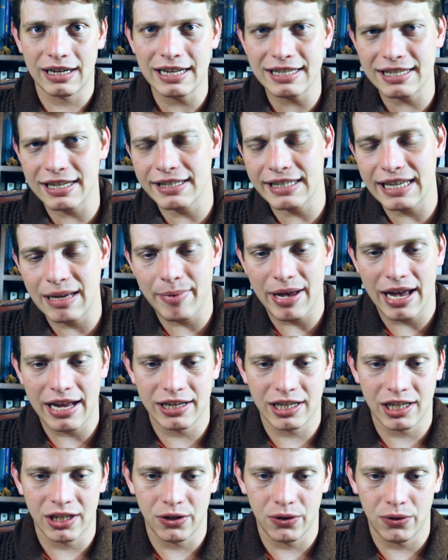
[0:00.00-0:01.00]
Let's now skip
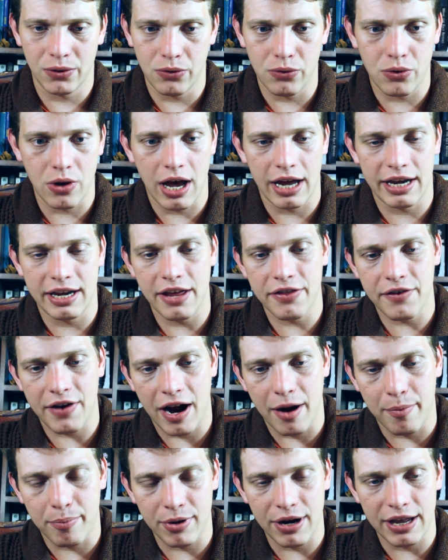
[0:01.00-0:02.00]
ahead to another
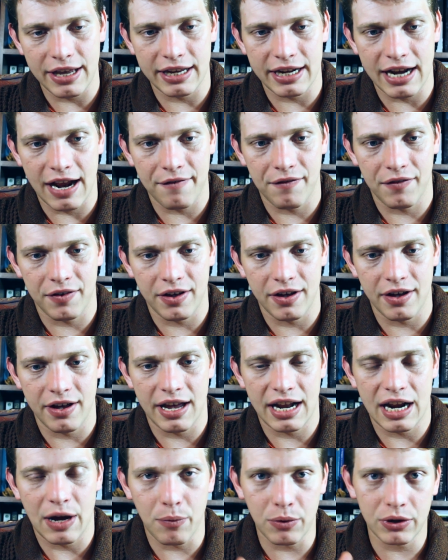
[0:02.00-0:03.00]
outbreak in
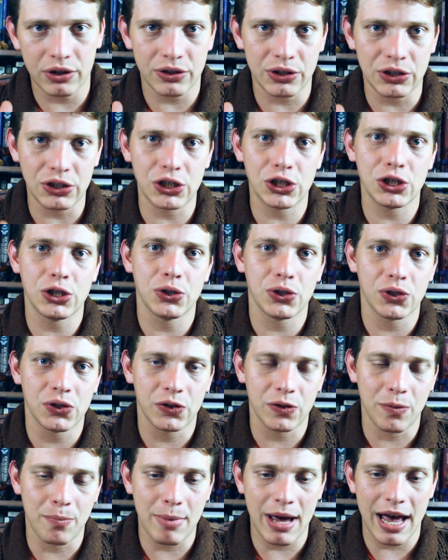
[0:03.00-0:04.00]
Africa, and I want to introduce
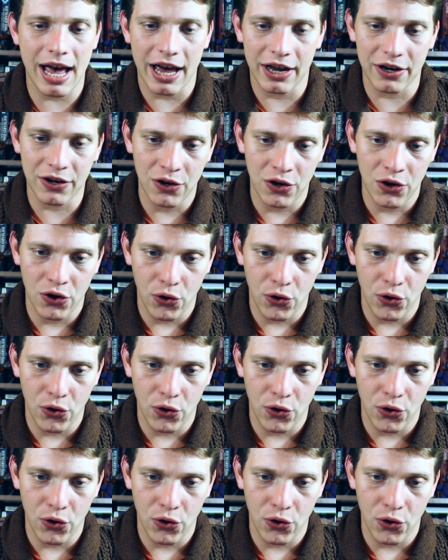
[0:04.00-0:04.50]
you to a man